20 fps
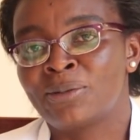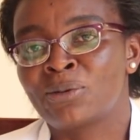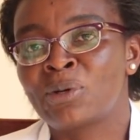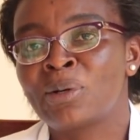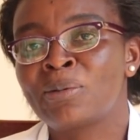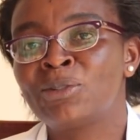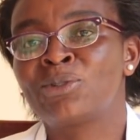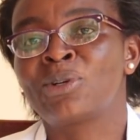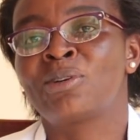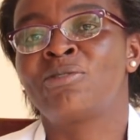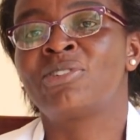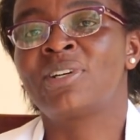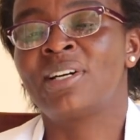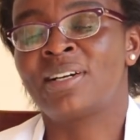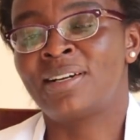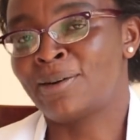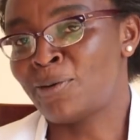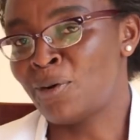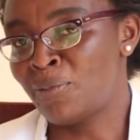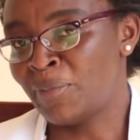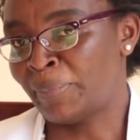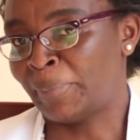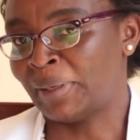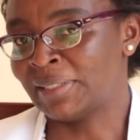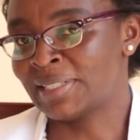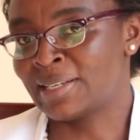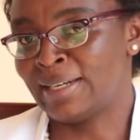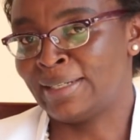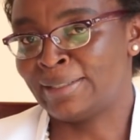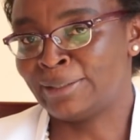twebwe turavugaga kumba
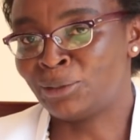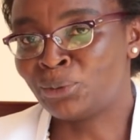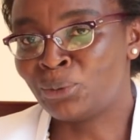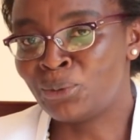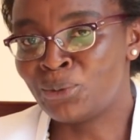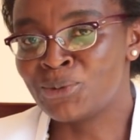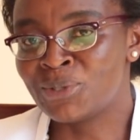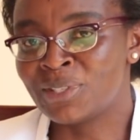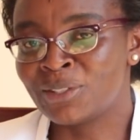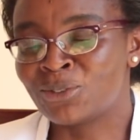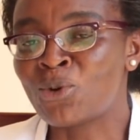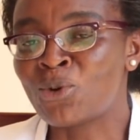Pascal tuzi